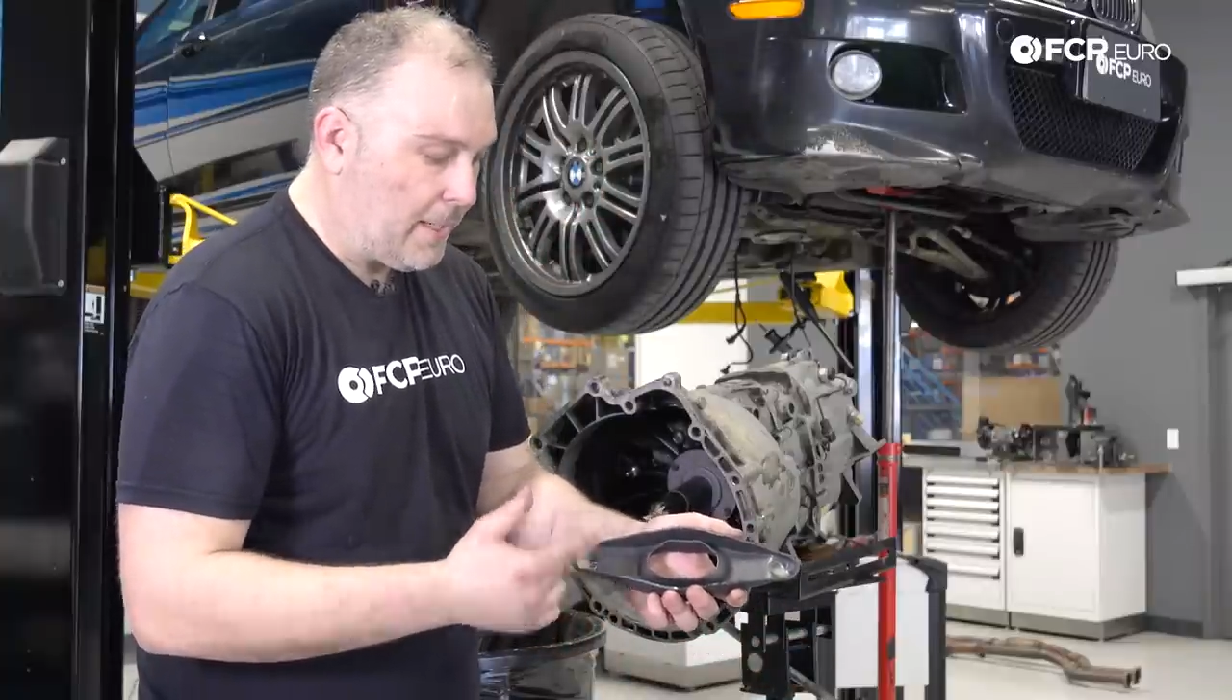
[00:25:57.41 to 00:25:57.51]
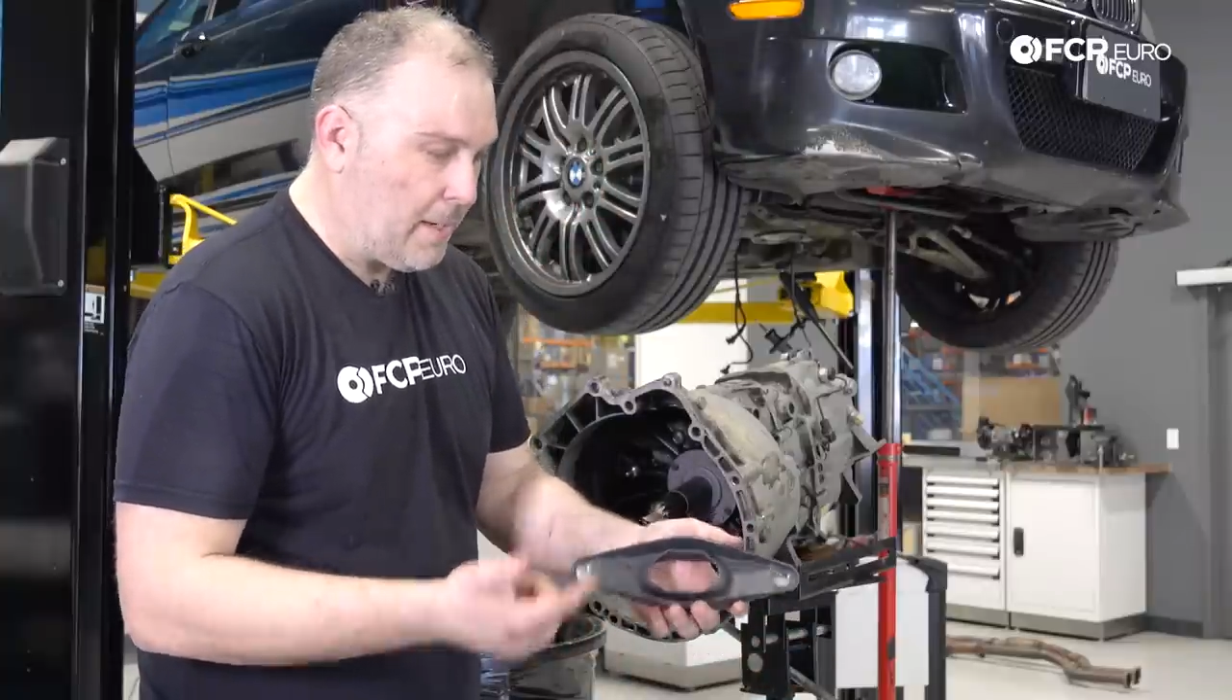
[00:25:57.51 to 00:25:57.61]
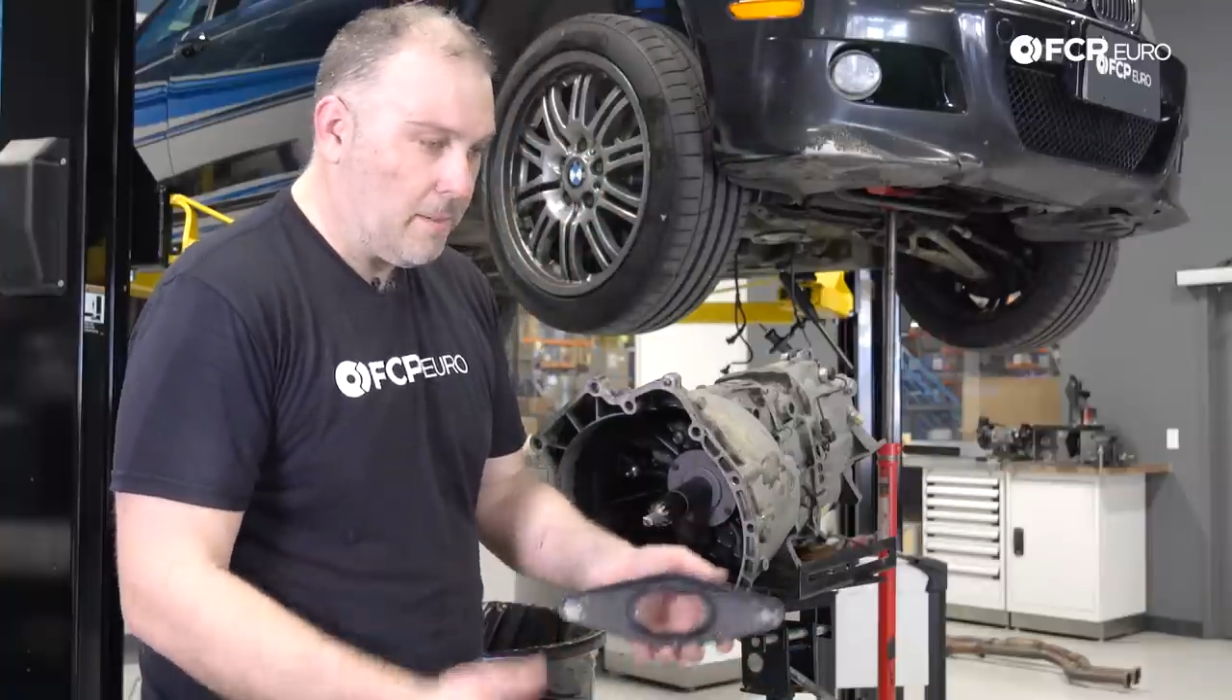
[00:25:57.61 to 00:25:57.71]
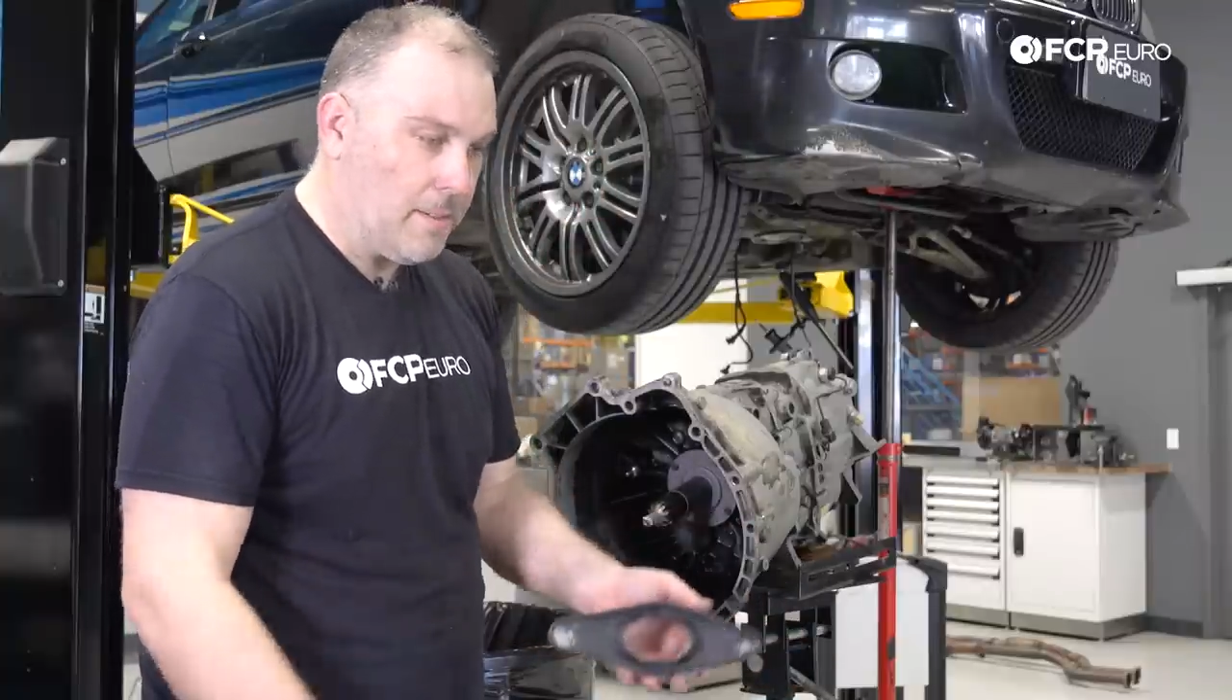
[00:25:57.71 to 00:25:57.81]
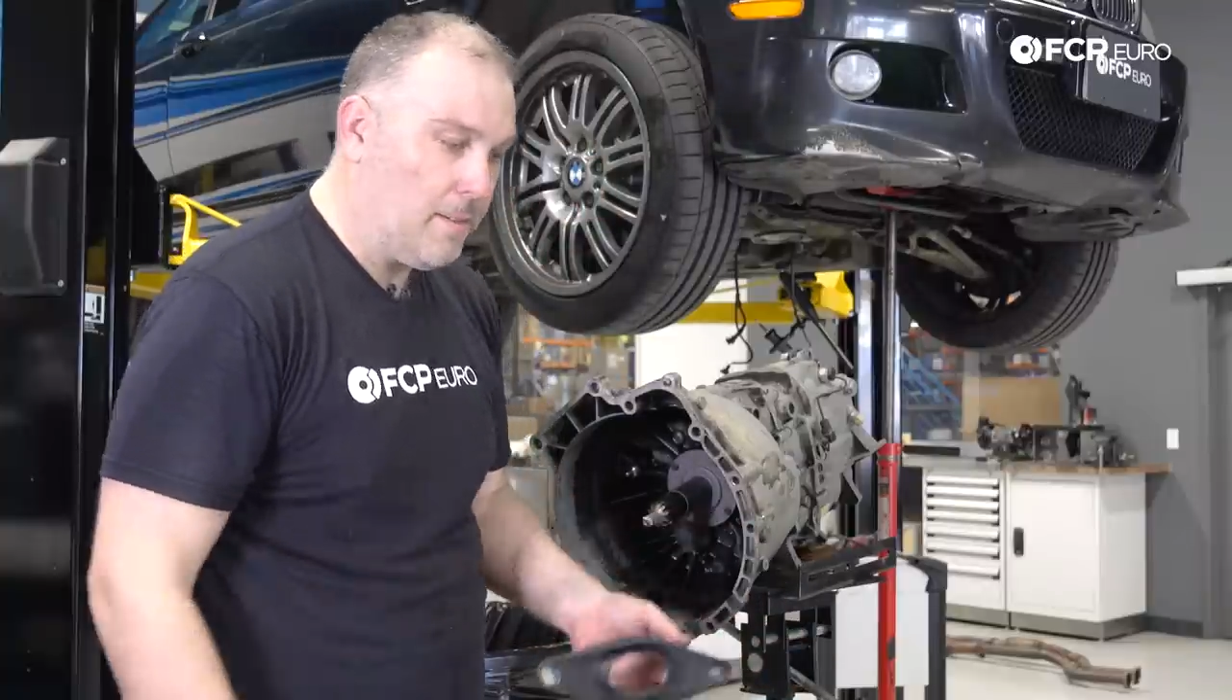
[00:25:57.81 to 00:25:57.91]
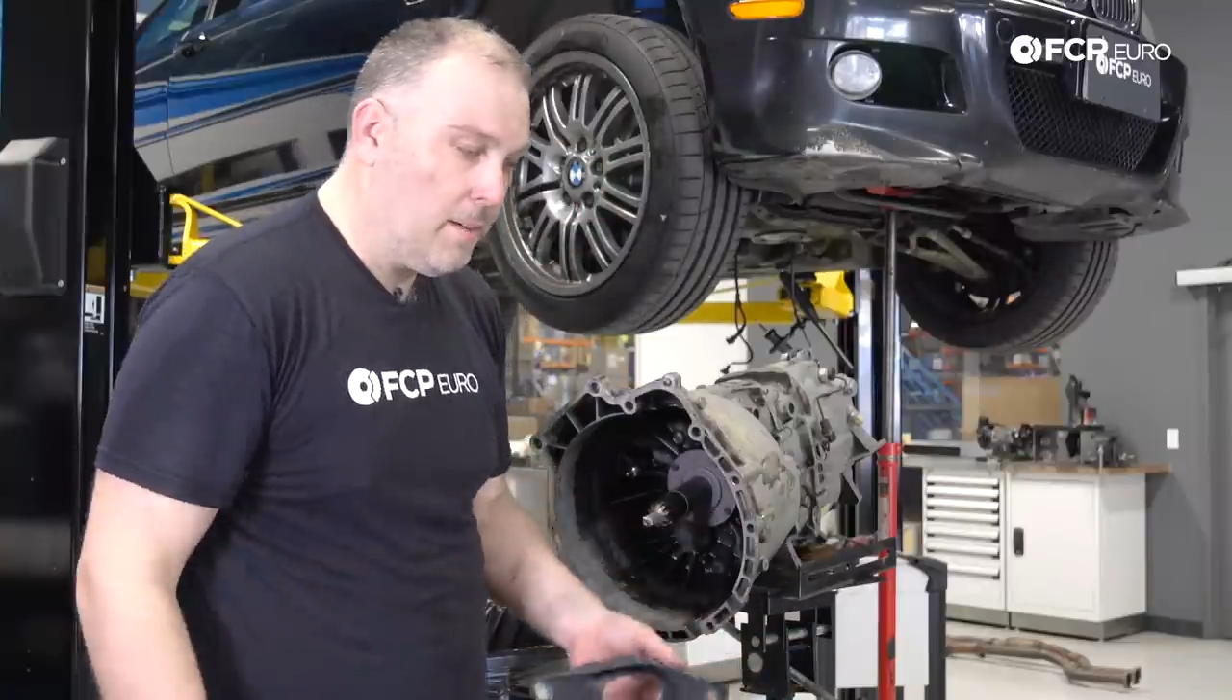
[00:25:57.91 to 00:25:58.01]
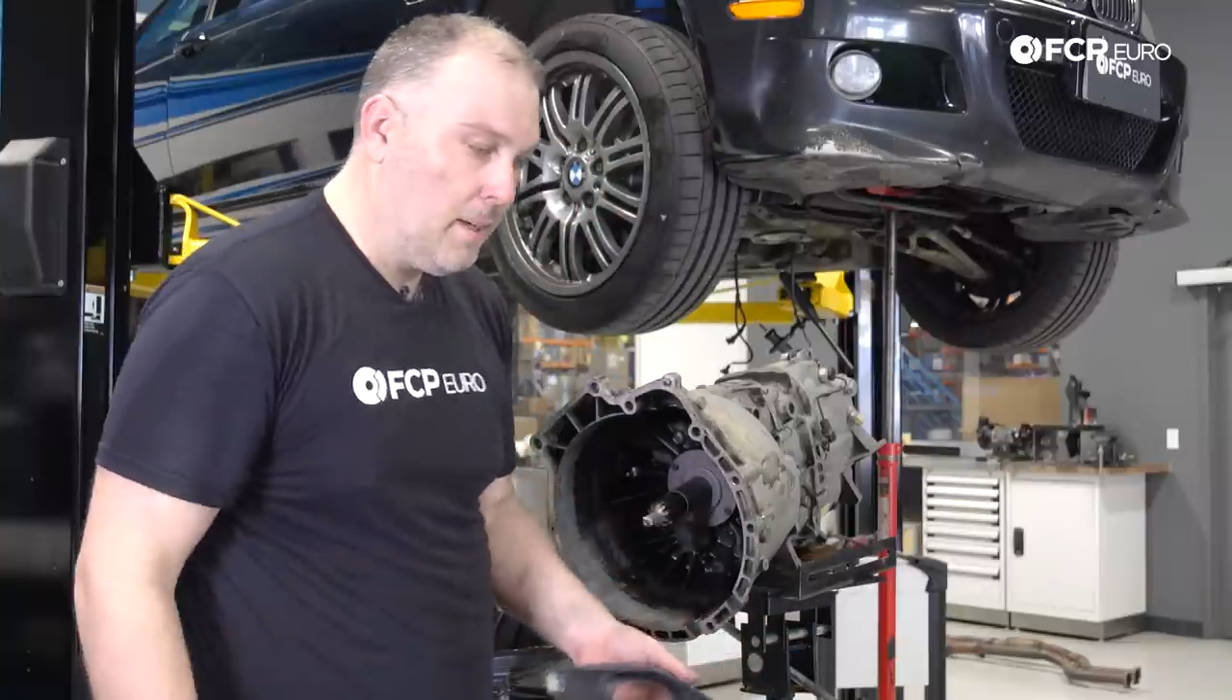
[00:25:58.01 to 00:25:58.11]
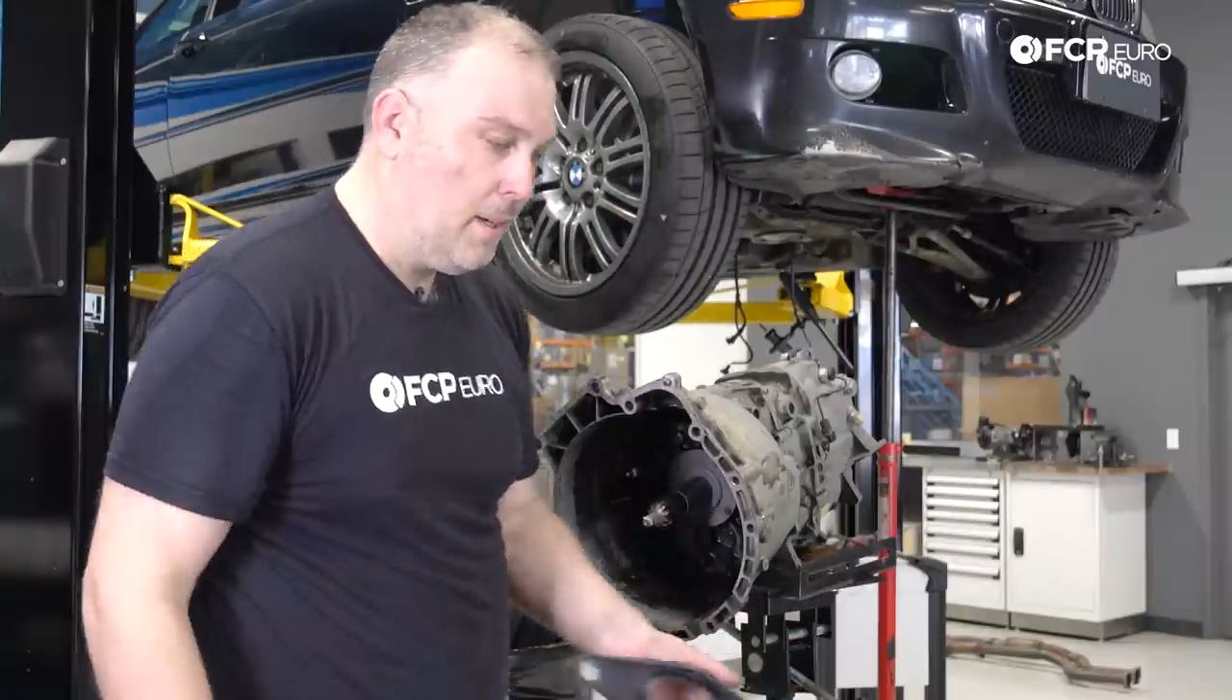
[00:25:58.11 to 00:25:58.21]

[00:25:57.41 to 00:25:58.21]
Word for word: goes.